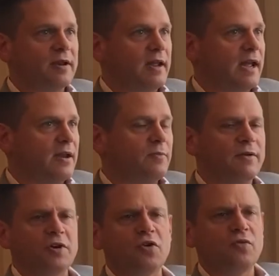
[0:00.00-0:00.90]
And we
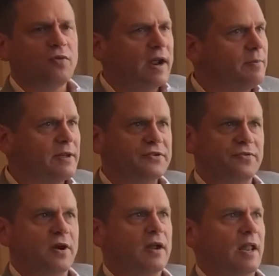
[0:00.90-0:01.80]
have incredibly
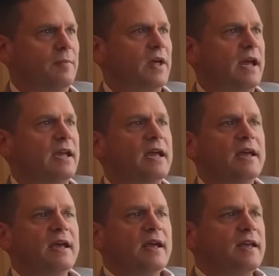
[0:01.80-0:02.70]
strong alumni.
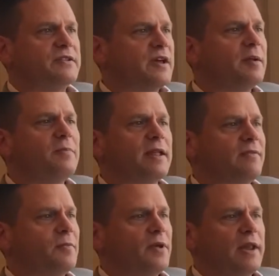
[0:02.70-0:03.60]
It's unbelievable,